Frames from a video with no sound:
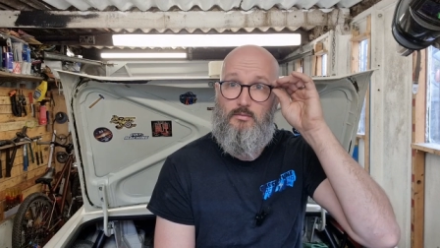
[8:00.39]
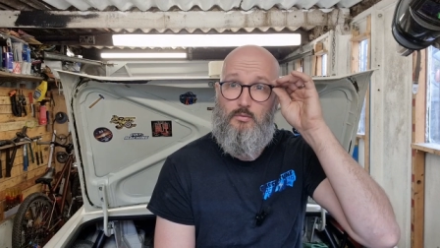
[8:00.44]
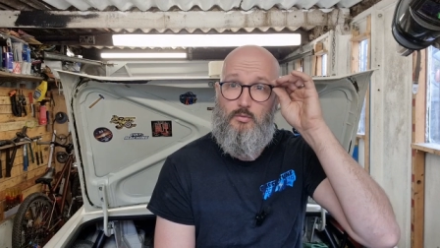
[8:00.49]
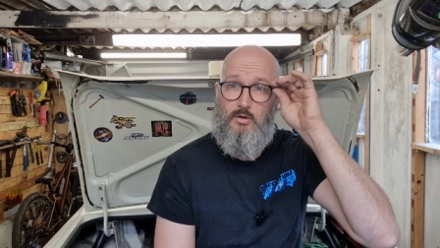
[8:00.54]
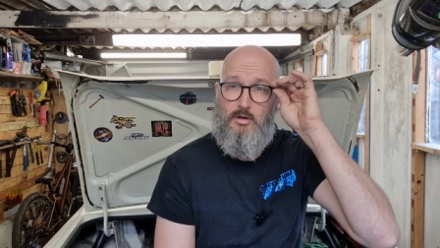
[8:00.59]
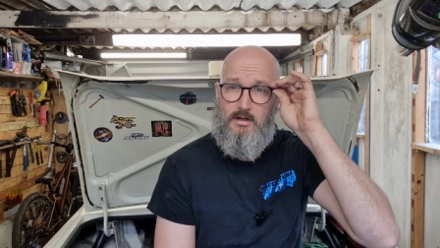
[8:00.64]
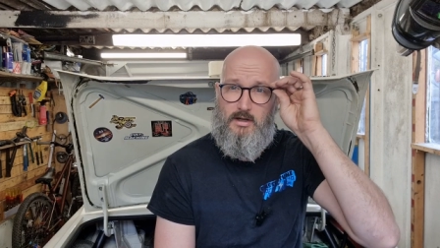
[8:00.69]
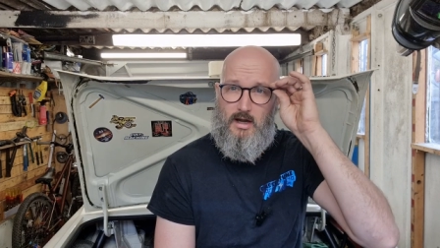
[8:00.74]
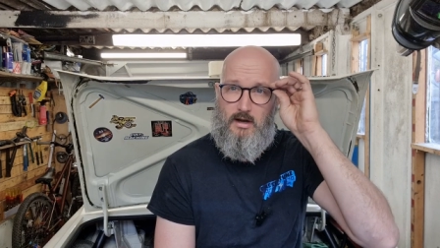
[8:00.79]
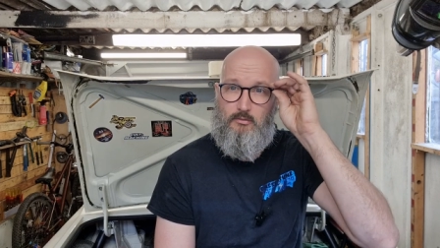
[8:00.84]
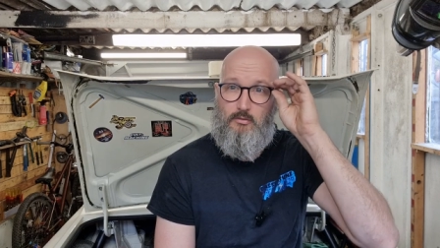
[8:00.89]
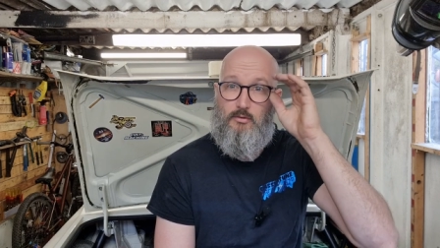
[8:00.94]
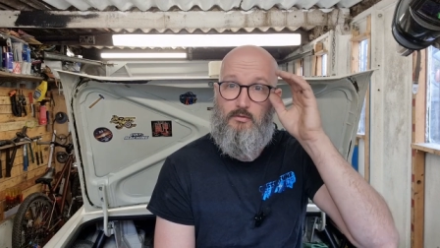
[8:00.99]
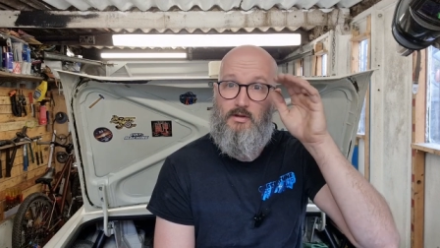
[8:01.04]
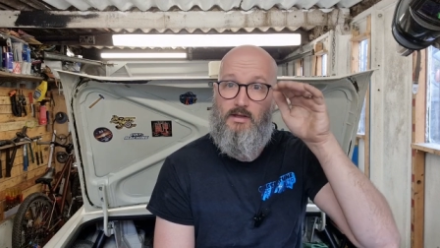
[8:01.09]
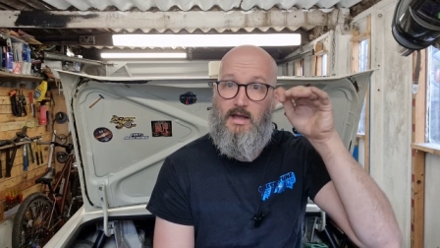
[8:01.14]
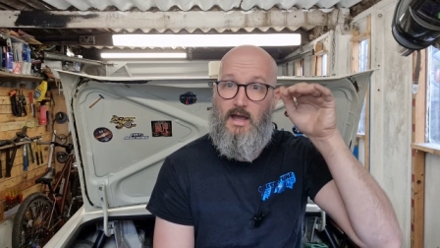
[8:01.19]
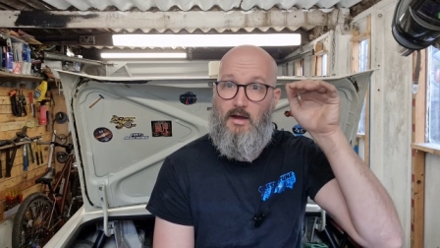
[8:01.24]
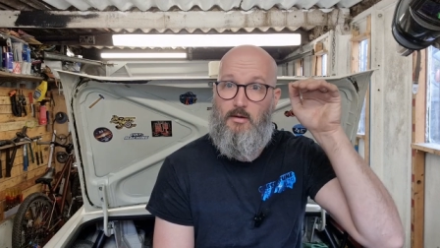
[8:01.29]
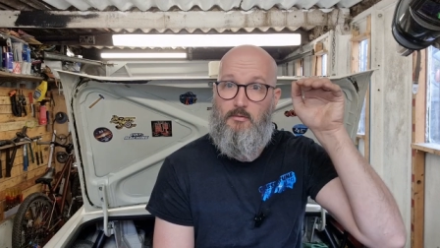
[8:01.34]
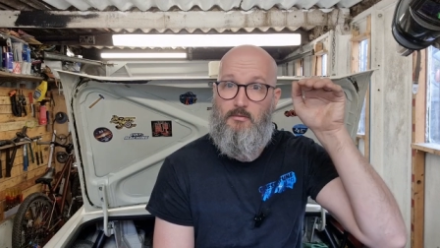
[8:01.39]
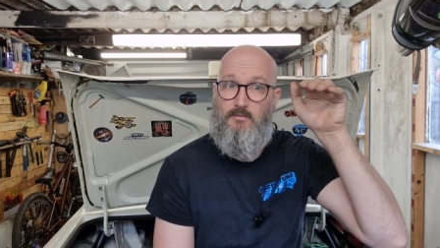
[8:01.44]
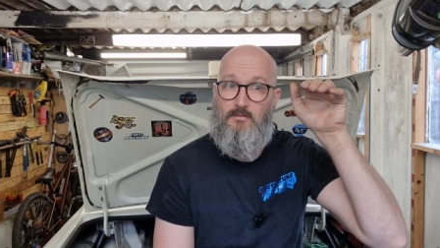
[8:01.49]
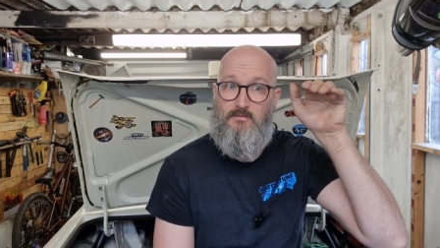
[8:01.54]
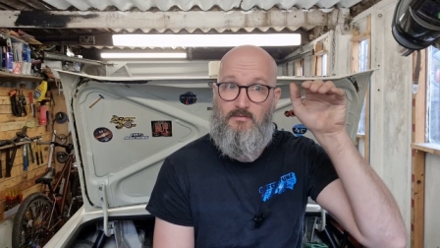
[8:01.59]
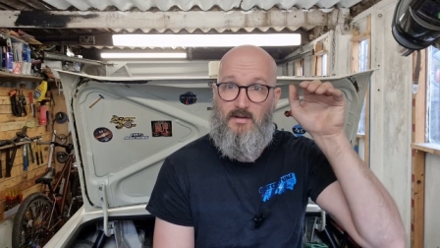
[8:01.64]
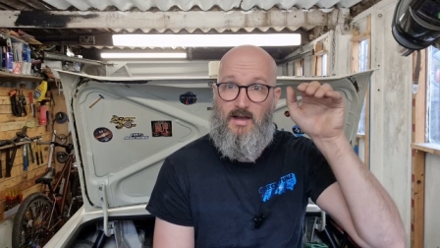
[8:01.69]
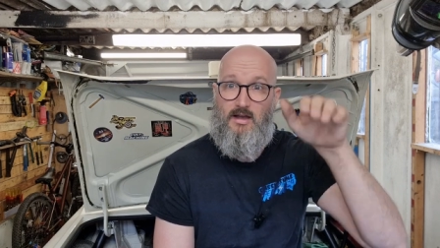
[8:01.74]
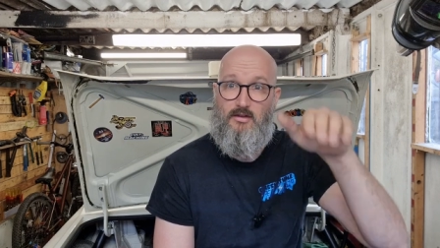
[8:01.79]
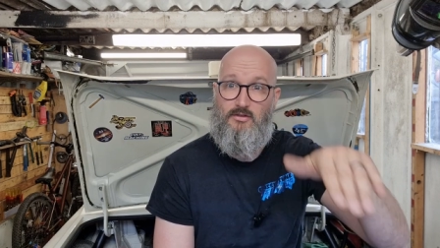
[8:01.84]
work out roughly how
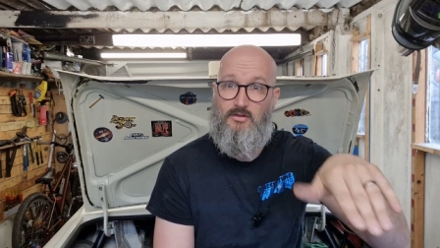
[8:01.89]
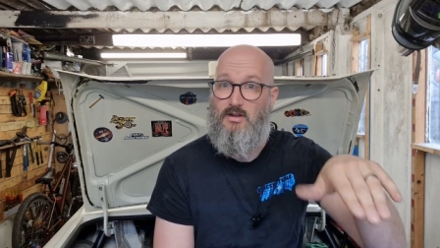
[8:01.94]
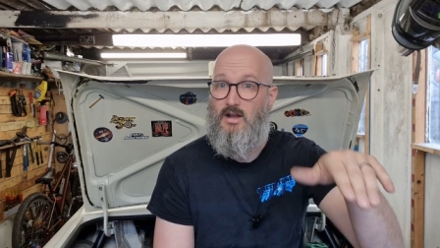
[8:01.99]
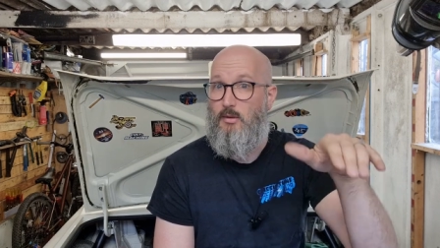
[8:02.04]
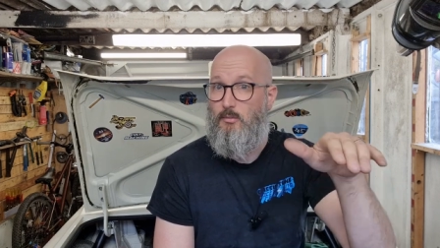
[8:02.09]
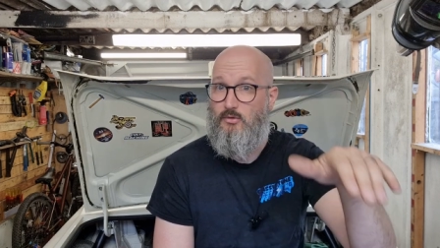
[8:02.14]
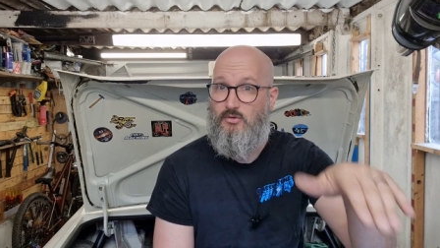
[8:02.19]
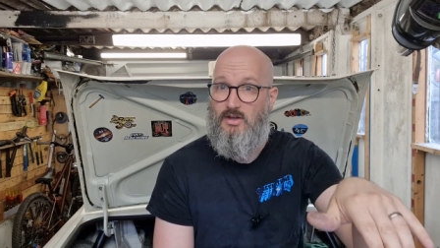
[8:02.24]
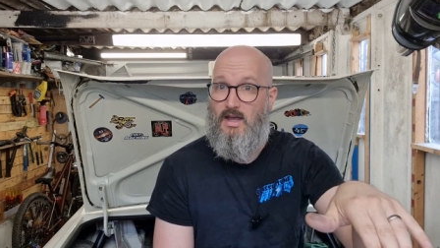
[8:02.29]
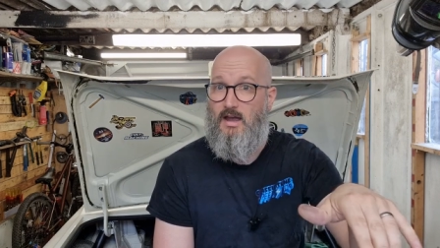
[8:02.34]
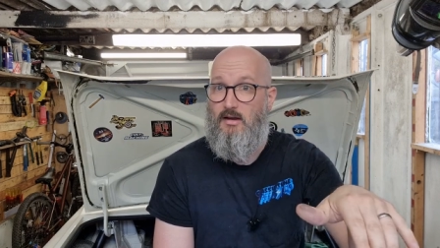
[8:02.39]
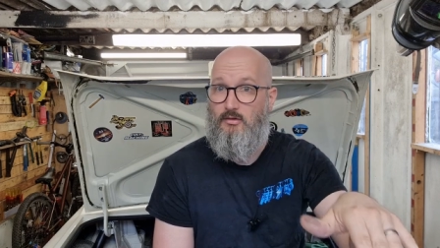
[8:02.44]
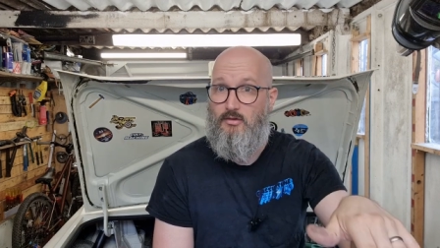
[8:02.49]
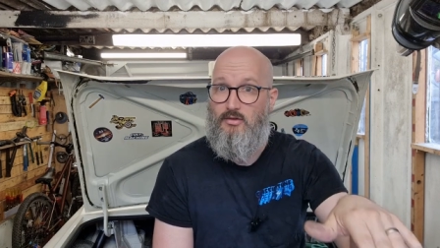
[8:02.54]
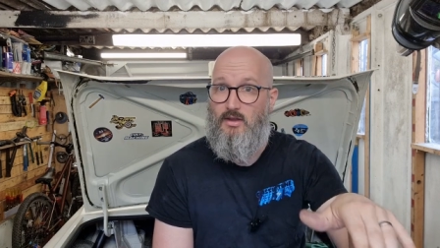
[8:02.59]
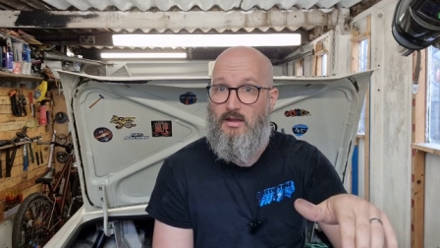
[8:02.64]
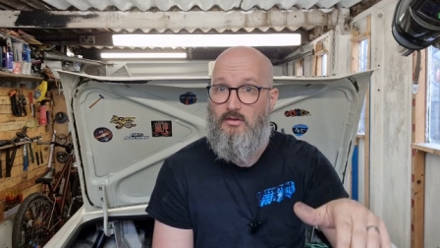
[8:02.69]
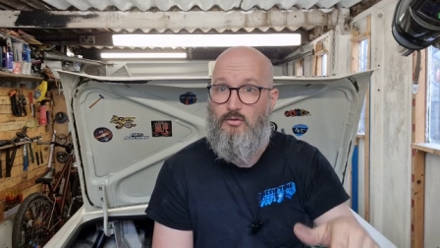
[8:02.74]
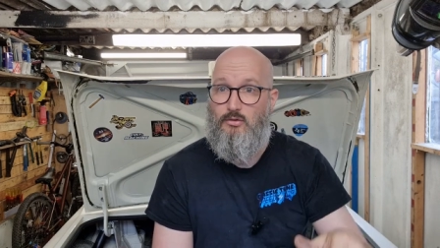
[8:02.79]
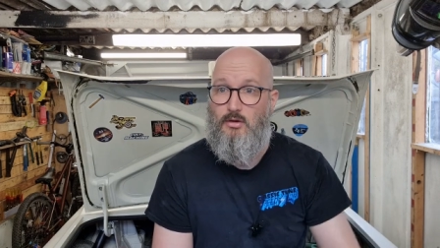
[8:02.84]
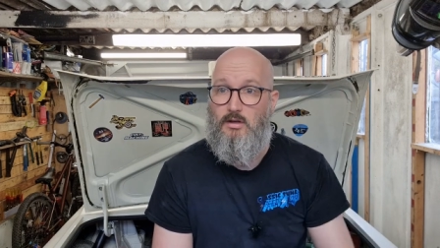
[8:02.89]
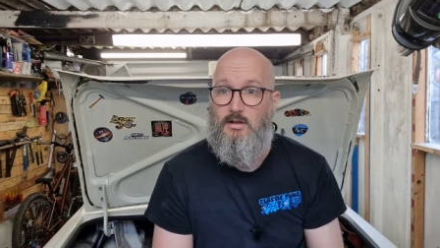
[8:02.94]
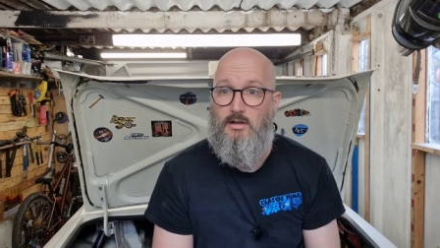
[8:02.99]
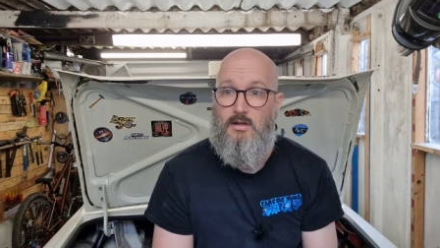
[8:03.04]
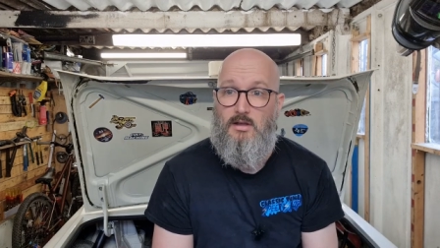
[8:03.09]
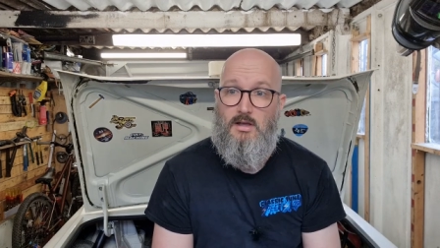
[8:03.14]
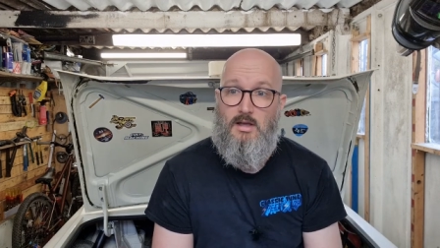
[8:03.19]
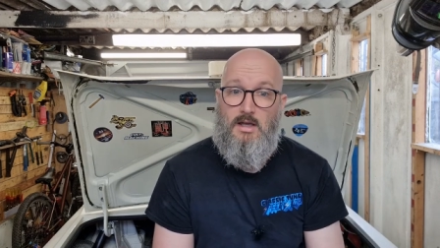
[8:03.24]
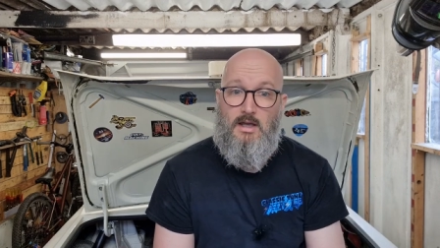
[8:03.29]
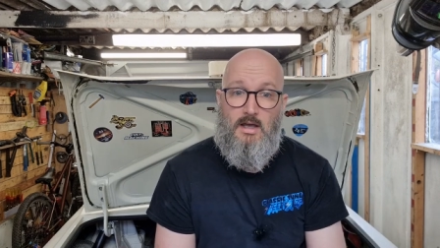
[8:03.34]
fast and how much air is entering
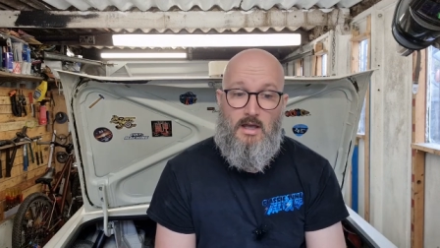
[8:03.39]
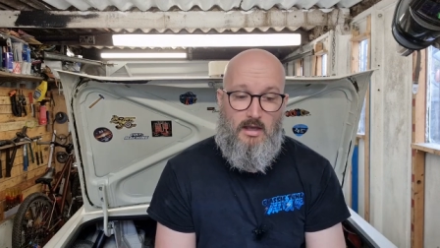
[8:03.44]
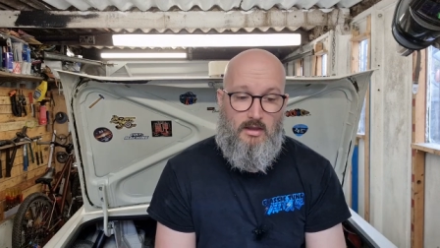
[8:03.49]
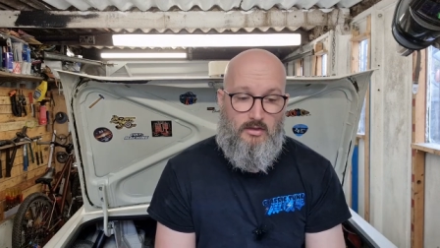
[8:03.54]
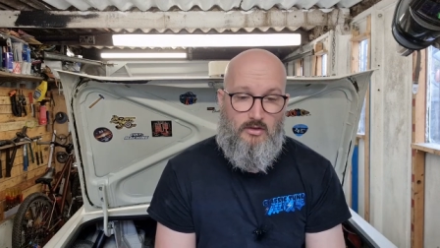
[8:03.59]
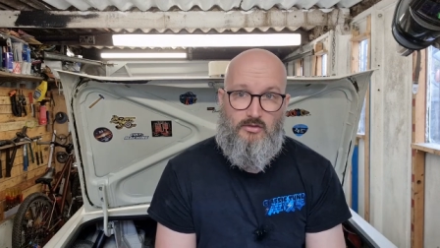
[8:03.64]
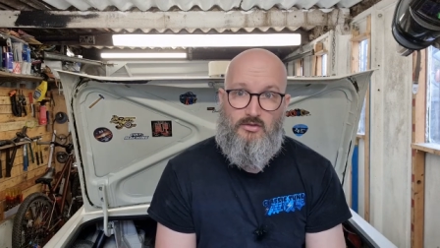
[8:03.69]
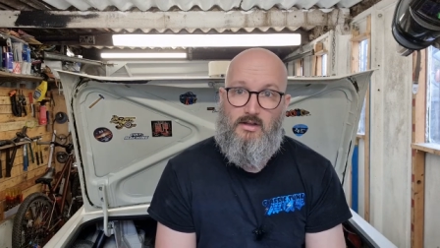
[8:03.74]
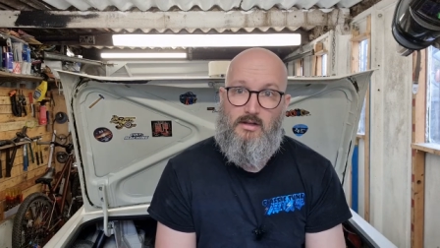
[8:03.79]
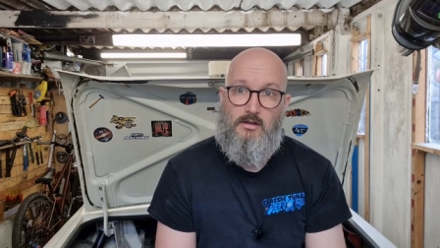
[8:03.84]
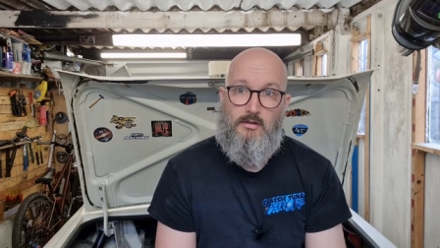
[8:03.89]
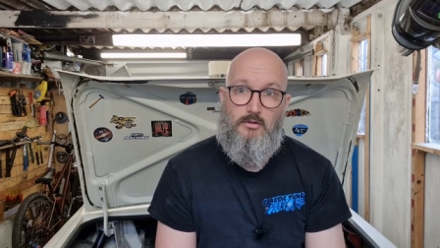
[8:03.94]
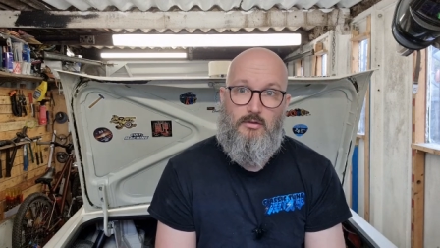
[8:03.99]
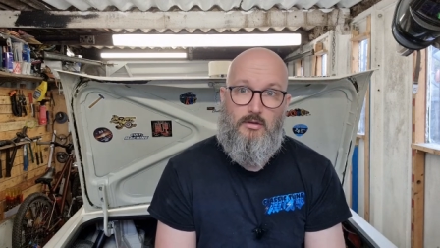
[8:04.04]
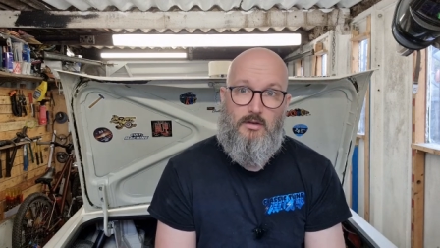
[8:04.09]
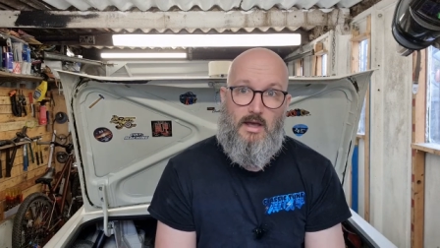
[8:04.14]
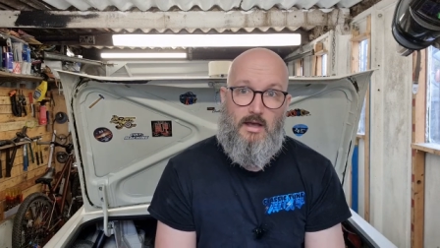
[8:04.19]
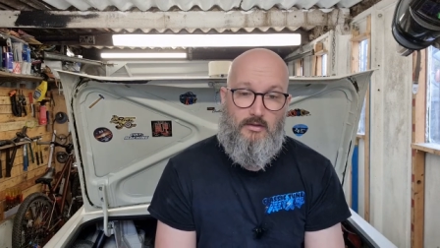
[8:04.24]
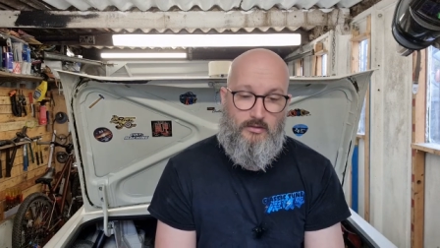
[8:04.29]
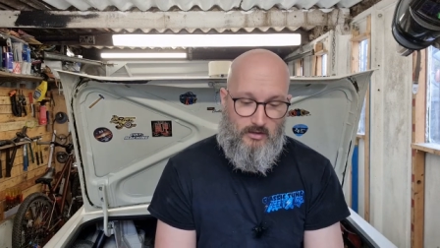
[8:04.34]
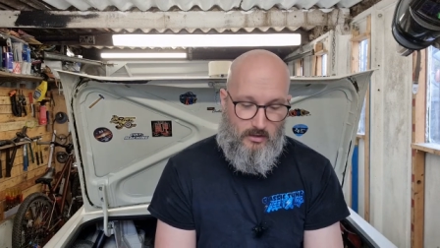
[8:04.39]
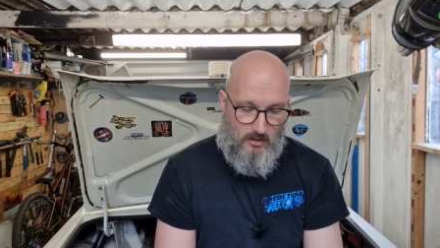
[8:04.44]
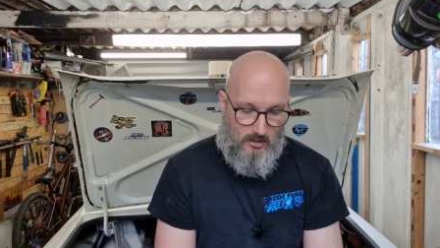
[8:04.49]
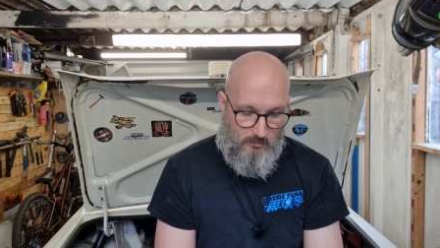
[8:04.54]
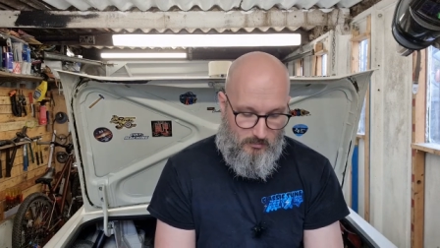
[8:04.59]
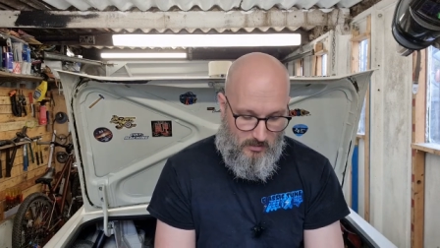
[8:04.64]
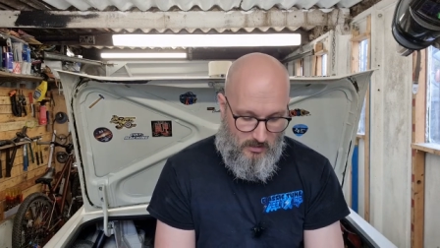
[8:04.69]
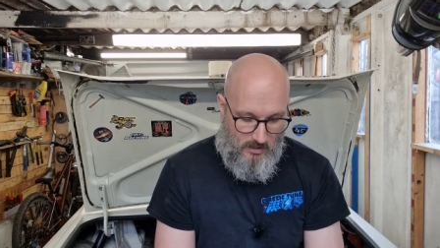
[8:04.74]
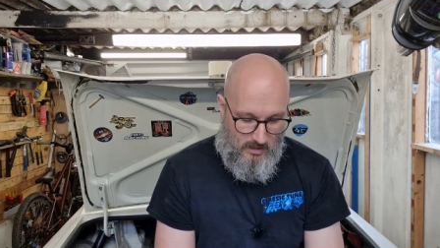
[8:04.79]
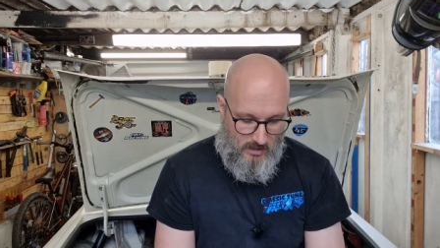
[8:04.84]
the cylinder at that
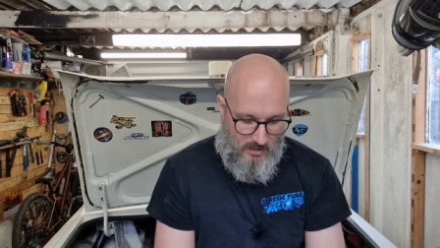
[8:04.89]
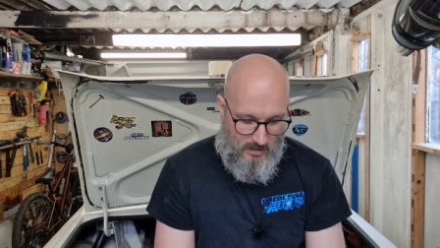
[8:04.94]
time.